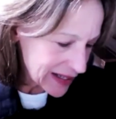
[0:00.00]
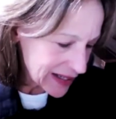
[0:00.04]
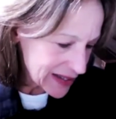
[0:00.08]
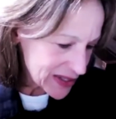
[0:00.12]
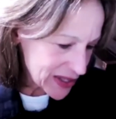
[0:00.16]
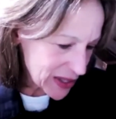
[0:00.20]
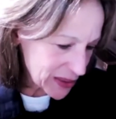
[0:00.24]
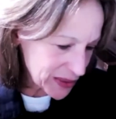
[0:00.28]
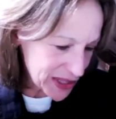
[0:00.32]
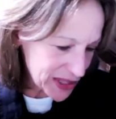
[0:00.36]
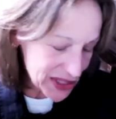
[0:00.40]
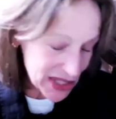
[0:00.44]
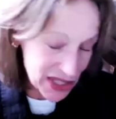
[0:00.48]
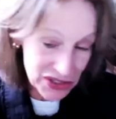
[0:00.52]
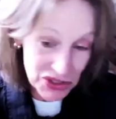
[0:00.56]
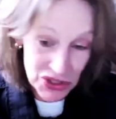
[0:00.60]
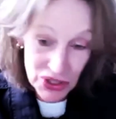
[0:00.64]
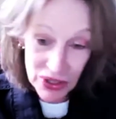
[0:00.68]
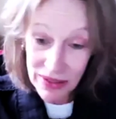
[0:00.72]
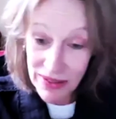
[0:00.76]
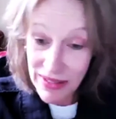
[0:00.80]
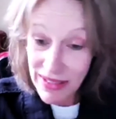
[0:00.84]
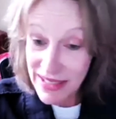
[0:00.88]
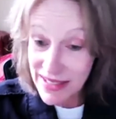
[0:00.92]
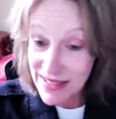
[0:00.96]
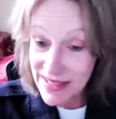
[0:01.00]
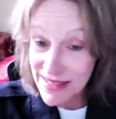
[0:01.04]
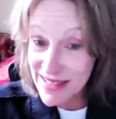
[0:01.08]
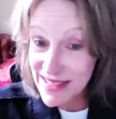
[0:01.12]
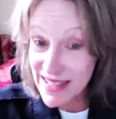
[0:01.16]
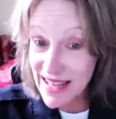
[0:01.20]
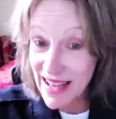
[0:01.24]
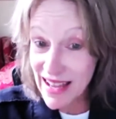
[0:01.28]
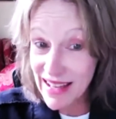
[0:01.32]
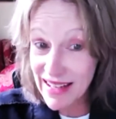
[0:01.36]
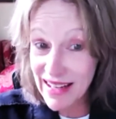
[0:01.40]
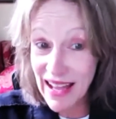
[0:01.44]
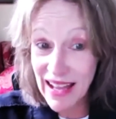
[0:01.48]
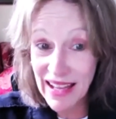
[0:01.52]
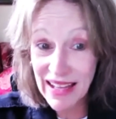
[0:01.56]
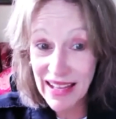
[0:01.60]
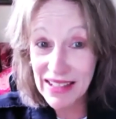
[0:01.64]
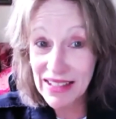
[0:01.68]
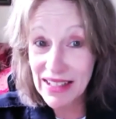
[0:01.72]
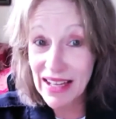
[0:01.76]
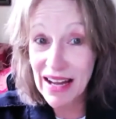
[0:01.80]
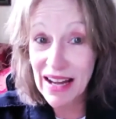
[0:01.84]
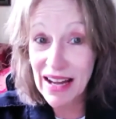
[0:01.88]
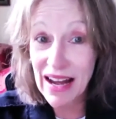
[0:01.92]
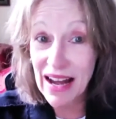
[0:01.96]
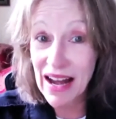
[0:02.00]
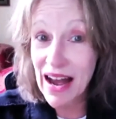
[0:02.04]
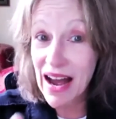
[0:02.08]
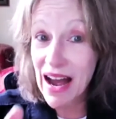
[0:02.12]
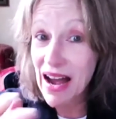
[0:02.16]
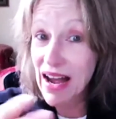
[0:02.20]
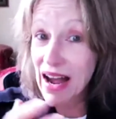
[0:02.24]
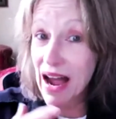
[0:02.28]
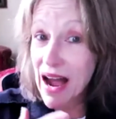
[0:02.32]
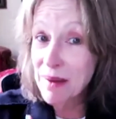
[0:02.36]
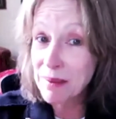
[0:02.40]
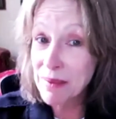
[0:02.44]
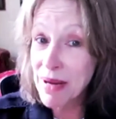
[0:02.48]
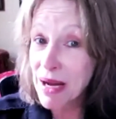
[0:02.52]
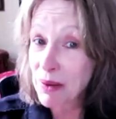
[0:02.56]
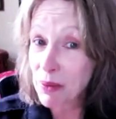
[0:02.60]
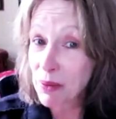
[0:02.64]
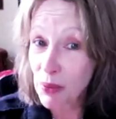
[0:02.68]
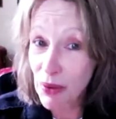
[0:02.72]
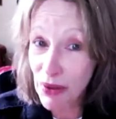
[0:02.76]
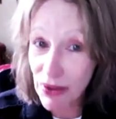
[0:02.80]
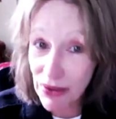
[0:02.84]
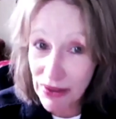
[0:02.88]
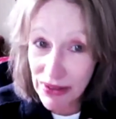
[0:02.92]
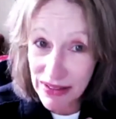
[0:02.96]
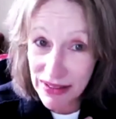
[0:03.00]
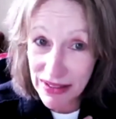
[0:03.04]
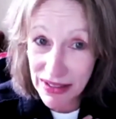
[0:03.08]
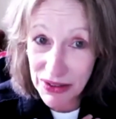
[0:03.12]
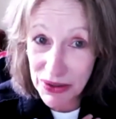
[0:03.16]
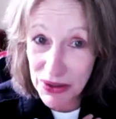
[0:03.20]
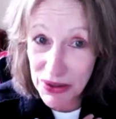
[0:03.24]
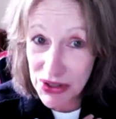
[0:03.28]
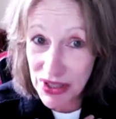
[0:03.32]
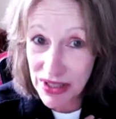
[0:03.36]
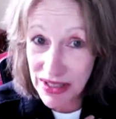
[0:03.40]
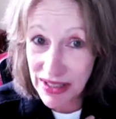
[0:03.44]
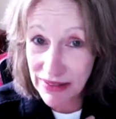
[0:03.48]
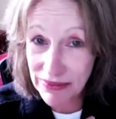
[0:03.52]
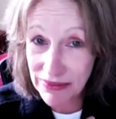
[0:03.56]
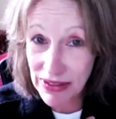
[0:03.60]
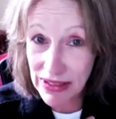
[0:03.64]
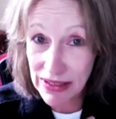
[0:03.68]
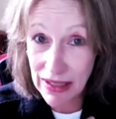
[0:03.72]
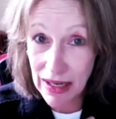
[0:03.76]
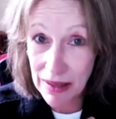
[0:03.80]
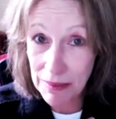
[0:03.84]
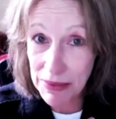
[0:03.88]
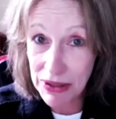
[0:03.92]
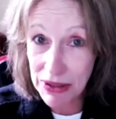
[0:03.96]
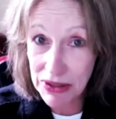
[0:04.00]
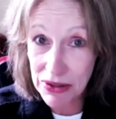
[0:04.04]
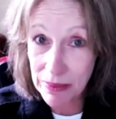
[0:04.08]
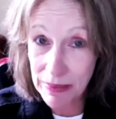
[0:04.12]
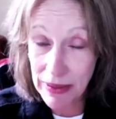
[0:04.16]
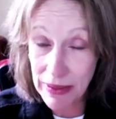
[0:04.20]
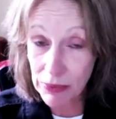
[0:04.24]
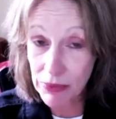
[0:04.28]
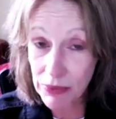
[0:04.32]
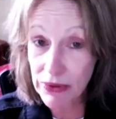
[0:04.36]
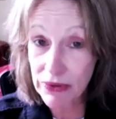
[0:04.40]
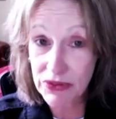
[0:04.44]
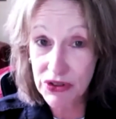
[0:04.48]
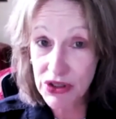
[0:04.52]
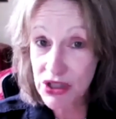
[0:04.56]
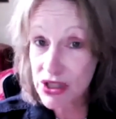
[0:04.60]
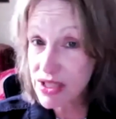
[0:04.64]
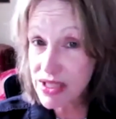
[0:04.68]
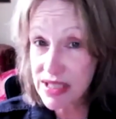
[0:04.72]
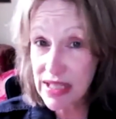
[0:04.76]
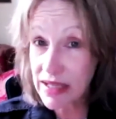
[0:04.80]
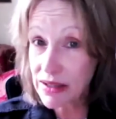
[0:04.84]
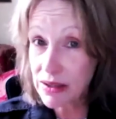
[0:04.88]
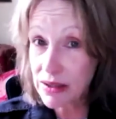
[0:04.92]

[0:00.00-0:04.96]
so the centurion said, Hey, I'm not worthy that you should even come under my roof. Just say